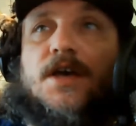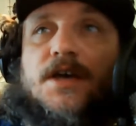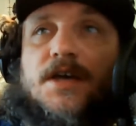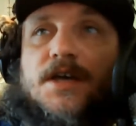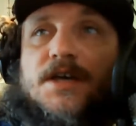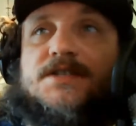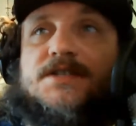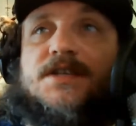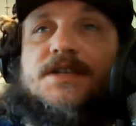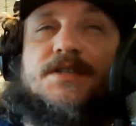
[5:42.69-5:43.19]

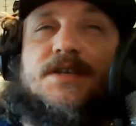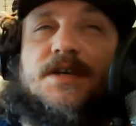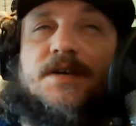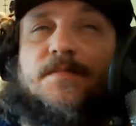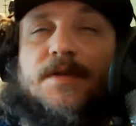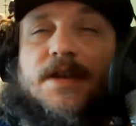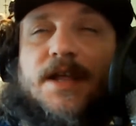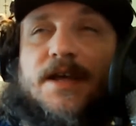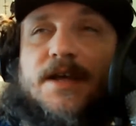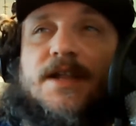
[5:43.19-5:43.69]
He's then
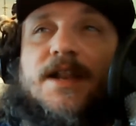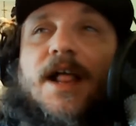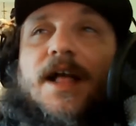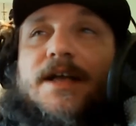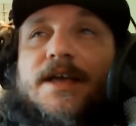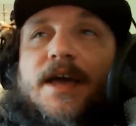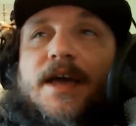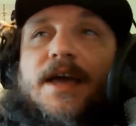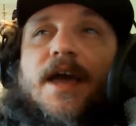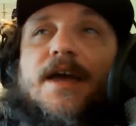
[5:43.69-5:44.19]
saying,
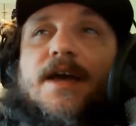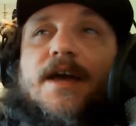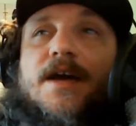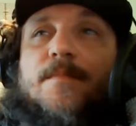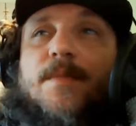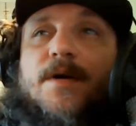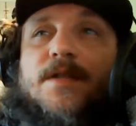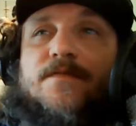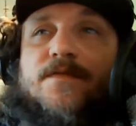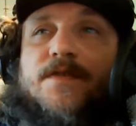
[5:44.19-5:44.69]
like, yeah,
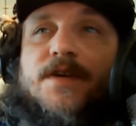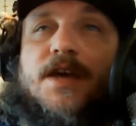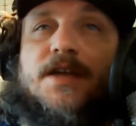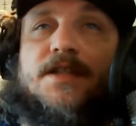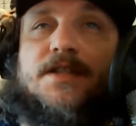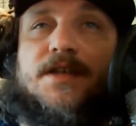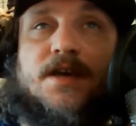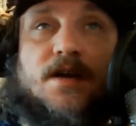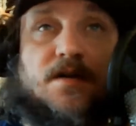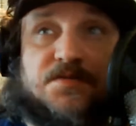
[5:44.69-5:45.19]
but
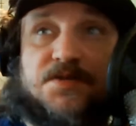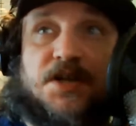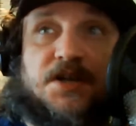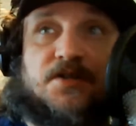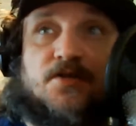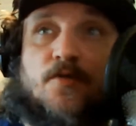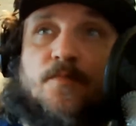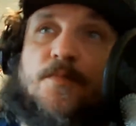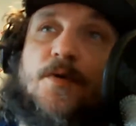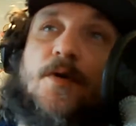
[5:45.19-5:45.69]
VAT. I was like,
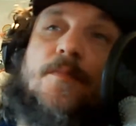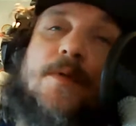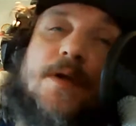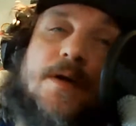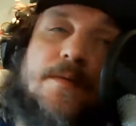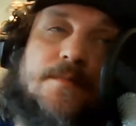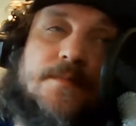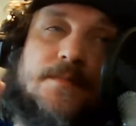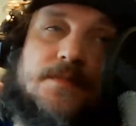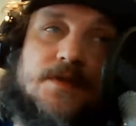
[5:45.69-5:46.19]
no
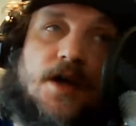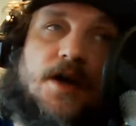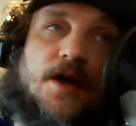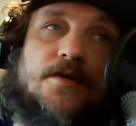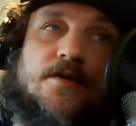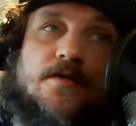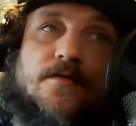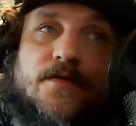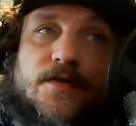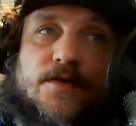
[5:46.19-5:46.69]
problem.
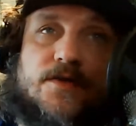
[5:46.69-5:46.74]
Turn off.